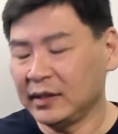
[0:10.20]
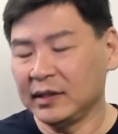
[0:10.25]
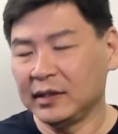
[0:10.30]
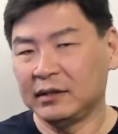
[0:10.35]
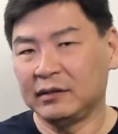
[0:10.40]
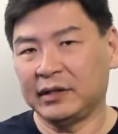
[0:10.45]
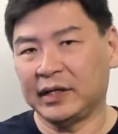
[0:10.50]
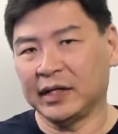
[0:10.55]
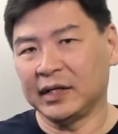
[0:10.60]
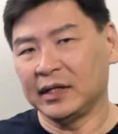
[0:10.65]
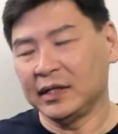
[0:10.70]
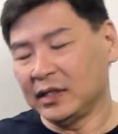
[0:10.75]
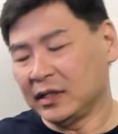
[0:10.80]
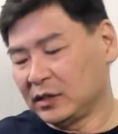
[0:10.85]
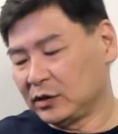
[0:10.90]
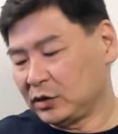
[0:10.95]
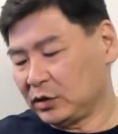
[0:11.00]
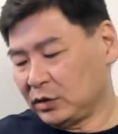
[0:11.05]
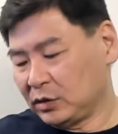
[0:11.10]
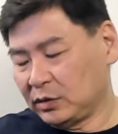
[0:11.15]
Right,
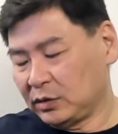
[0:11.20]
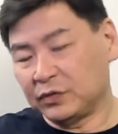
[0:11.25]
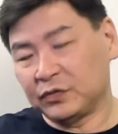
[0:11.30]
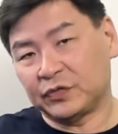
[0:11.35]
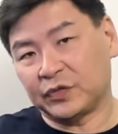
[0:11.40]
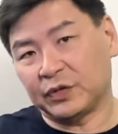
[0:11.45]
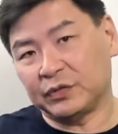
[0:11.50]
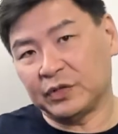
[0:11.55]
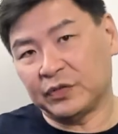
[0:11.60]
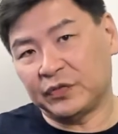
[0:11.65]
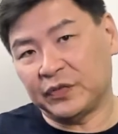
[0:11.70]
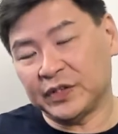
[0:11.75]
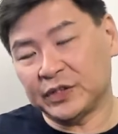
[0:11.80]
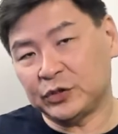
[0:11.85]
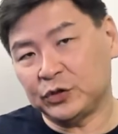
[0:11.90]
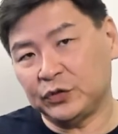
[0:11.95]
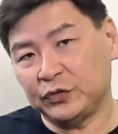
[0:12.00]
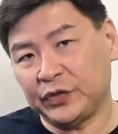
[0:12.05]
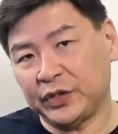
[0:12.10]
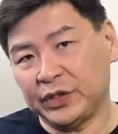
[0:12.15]
so from the first
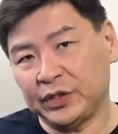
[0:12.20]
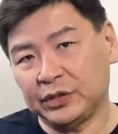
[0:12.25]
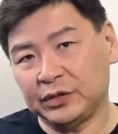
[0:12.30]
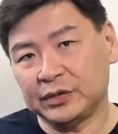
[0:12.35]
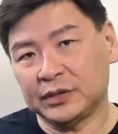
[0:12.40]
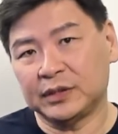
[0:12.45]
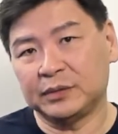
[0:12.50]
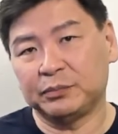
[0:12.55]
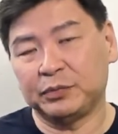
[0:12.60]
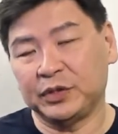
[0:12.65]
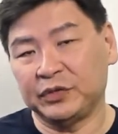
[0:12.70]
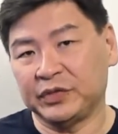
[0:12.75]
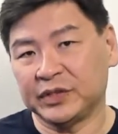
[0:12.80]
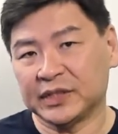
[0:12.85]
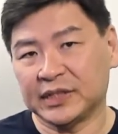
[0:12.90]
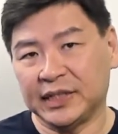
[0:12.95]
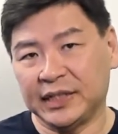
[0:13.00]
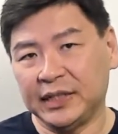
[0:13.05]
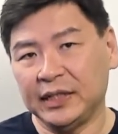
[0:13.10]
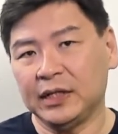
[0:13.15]
two videos
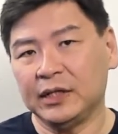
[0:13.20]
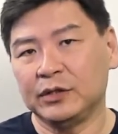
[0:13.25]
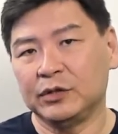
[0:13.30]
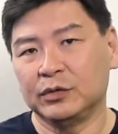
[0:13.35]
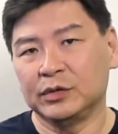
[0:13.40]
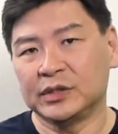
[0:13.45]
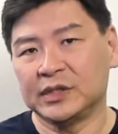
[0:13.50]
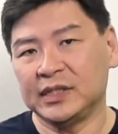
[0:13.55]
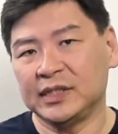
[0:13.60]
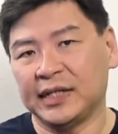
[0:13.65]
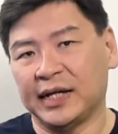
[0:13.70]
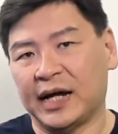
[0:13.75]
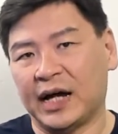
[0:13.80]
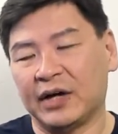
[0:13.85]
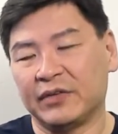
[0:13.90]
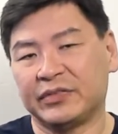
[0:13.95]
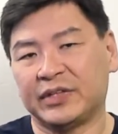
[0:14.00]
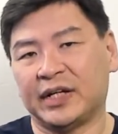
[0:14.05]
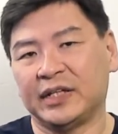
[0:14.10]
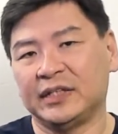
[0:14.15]
previously, you will see that
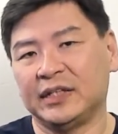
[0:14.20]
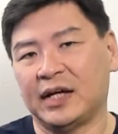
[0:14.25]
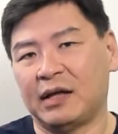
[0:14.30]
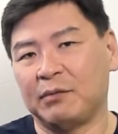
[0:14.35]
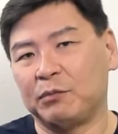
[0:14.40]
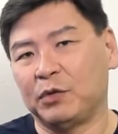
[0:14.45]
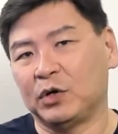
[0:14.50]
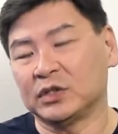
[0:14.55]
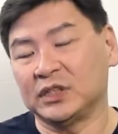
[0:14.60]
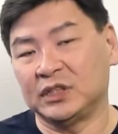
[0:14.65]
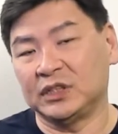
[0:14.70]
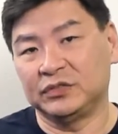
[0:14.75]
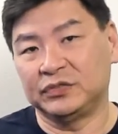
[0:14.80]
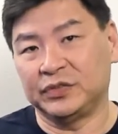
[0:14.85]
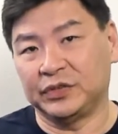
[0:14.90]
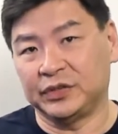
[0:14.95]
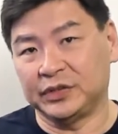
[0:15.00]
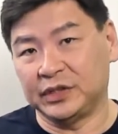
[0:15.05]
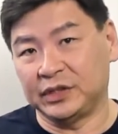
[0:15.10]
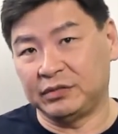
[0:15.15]
I've done the unboxing
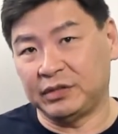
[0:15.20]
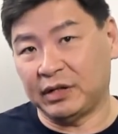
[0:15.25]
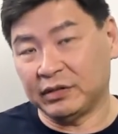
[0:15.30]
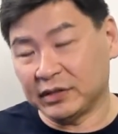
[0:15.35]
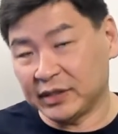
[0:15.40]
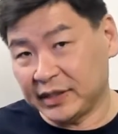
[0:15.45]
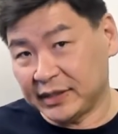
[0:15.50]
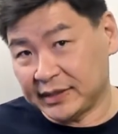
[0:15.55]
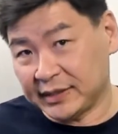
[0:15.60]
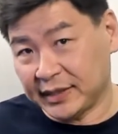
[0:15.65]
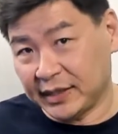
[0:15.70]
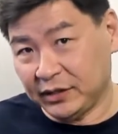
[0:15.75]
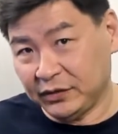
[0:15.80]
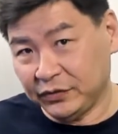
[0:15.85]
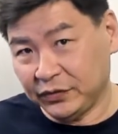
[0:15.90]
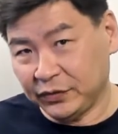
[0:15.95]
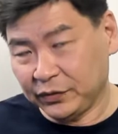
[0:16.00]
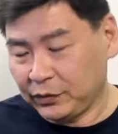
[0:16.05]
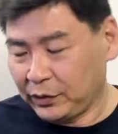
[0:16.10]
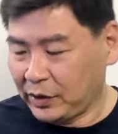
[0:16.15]
for the router itself,
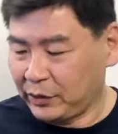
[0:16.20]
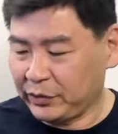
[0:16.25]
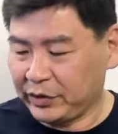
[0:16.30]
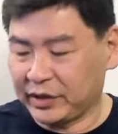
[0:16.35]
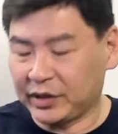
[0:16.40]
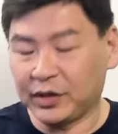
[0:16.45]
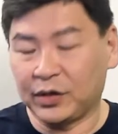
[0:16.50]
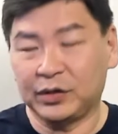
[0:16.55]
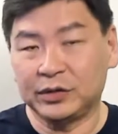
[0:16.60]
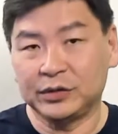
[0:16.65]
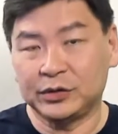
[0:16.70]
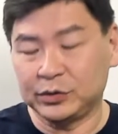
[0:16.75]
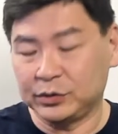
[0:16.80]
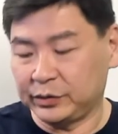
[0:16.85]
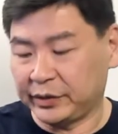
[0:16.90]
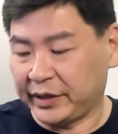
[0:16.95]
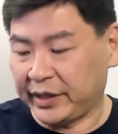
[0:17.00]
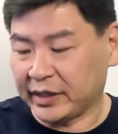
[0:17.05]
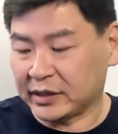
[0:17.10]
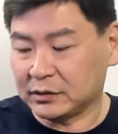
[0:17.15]
where we've gone through
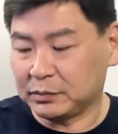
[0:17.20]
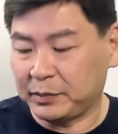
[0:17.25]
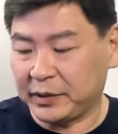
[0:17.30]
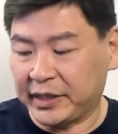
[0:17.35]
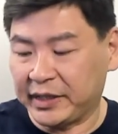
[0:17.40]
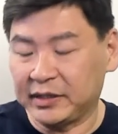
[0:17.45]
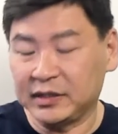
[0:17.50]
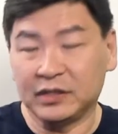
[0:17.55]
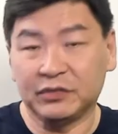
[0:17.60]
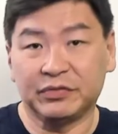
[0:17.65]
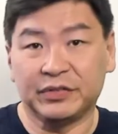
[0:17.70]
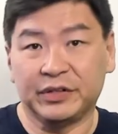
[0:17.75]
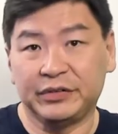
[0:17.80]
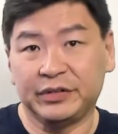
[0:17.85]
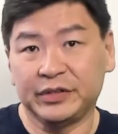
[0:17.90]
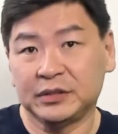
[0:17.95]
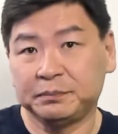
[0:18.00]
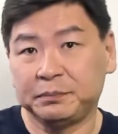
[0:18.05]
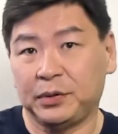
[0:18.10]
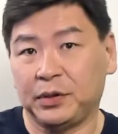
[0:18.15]
and explained the
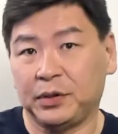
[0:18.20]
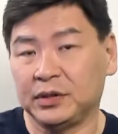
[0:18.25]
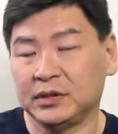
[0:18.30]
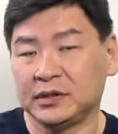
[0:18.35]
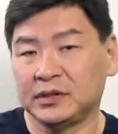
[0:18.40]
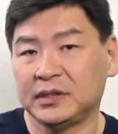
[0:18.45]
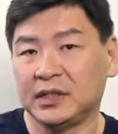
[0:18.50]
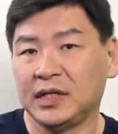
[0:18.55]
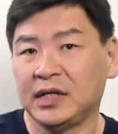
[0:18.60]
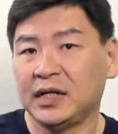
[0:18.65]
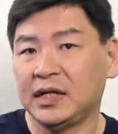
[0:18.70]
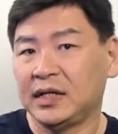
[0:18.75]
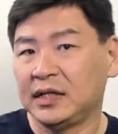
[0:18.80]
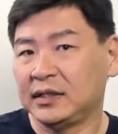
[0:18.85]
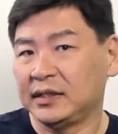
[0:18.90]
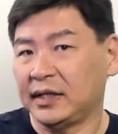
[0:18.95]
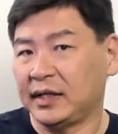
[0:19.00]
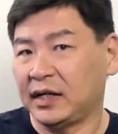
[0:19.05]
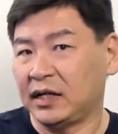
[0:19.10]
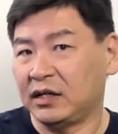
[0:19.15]
various ports
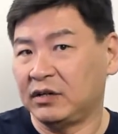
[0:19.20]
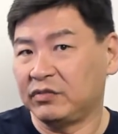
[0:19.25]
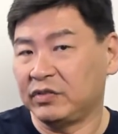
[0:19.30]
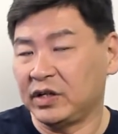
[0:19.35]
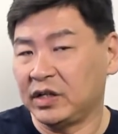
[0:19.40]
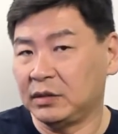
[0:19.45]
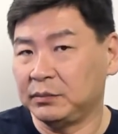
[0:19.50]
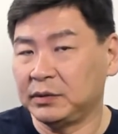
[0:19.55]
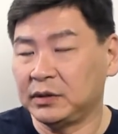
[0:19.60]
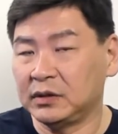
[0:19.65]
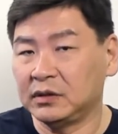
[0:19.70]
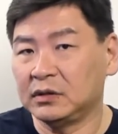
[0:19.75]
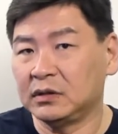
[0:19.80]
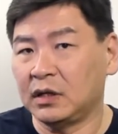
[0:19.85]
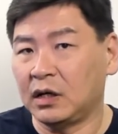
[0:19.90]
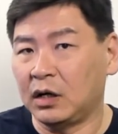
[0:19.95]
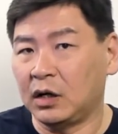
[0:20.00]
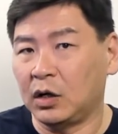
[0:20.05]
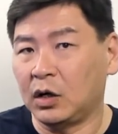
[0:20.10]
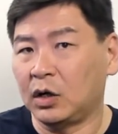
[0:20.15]
that are available
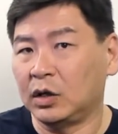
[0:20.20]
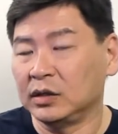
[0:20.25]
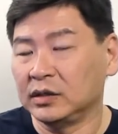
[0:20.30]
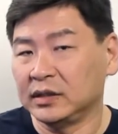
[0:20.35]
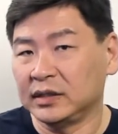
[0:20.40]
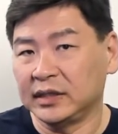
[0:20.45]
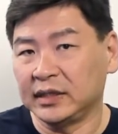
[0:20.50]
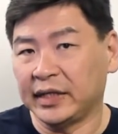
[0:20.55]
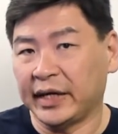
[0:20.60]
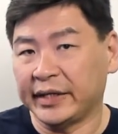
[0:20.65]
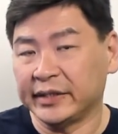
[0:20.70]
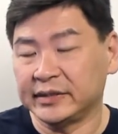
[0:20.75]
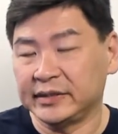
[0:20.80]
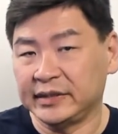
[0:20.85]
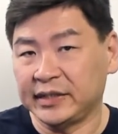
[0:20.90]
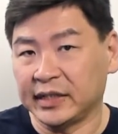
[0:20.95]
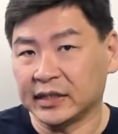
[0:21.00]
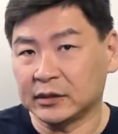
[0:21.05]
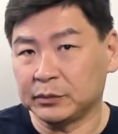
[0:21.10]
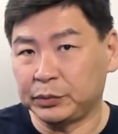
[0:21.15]
on the
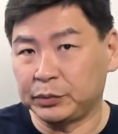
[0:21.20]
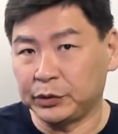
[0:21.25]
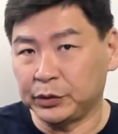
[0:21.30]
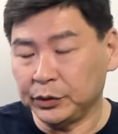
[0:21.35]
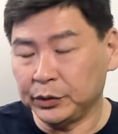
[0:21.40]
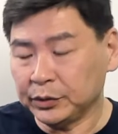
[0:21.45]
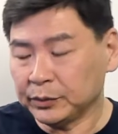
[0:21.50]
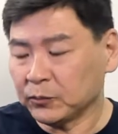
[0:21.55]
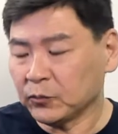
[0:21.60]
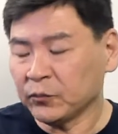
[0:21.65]
SDX Pro.